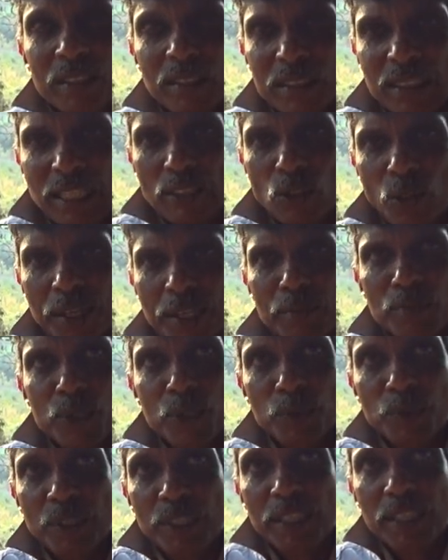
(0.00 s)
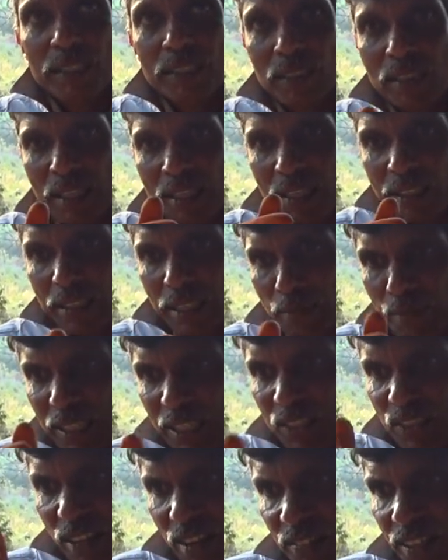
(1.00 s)
Satode musmunta. I mean, they
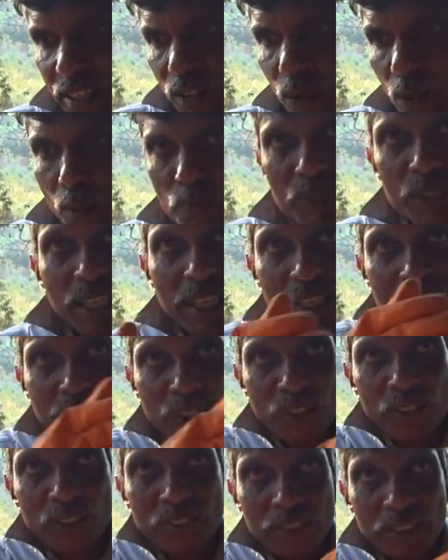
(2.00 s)
make 7 combs, like, you know,